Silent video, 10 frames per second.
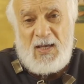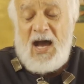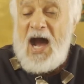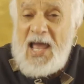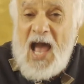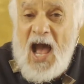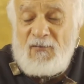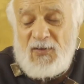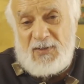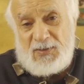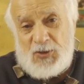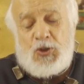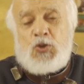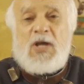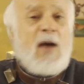I have a
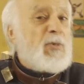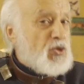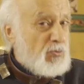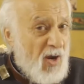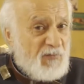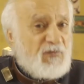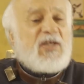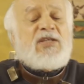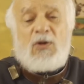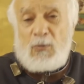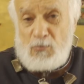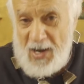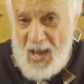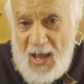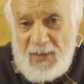tissue damage on my feet, on my
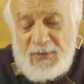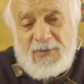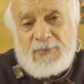hand.